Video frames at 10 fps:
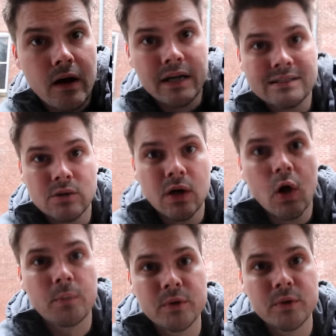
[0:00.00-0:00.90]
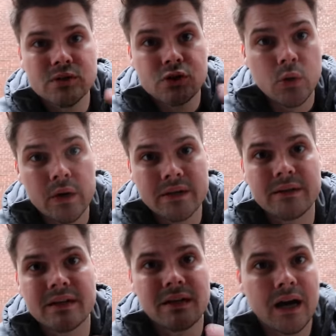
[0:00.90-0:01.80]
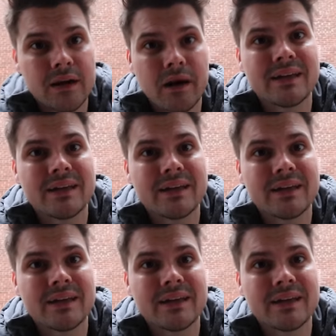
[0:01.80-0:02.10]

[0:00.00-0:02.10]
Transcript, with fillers: Alright guys, so I hope you enjoyed the cut.